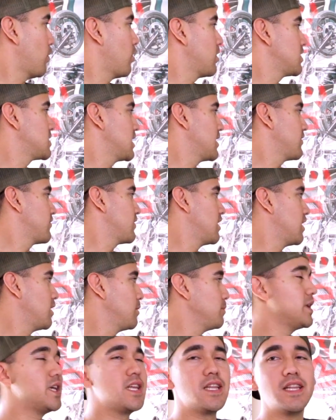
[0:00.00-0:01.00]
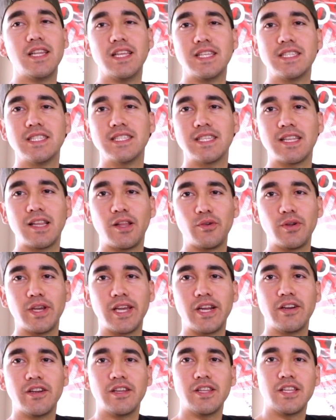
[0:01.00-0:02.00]
parts that have come in. This is a little
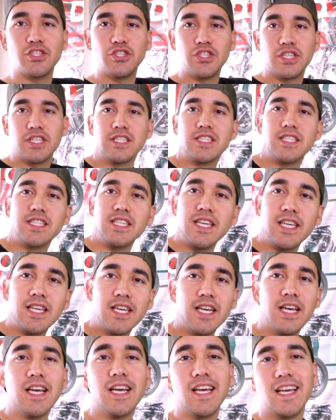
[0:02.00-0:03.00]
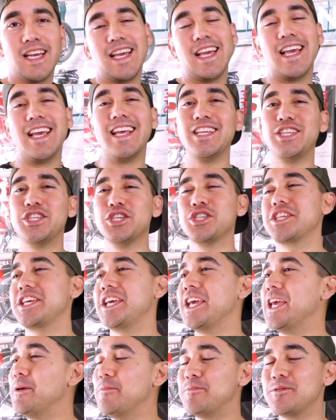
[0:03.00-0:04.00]
area that you can see. It just
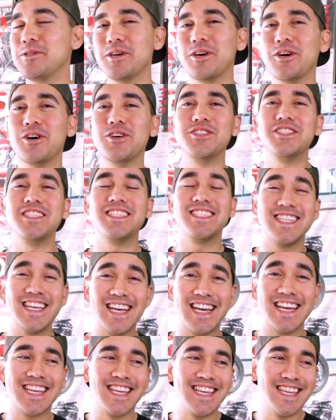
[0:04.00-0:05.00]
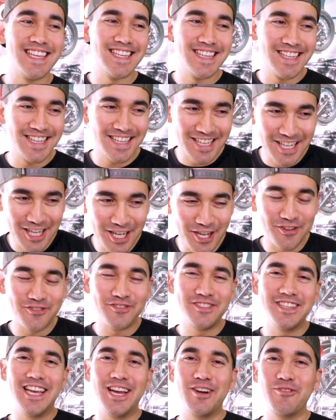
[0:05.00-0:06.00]
keeps on stacking
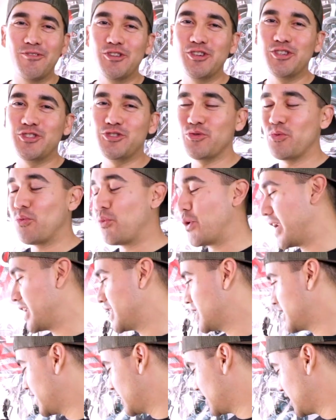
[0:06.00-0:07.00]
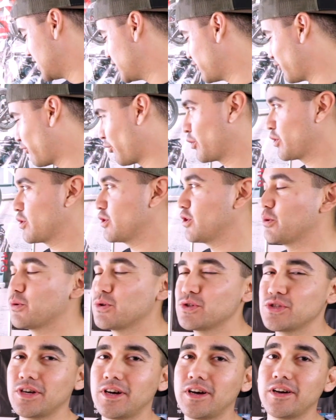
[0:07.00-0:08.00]
up. Now we're just waiting to get these fork
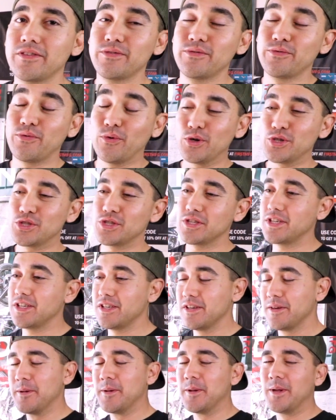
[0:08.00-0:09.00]
lowers off. Unfortunately,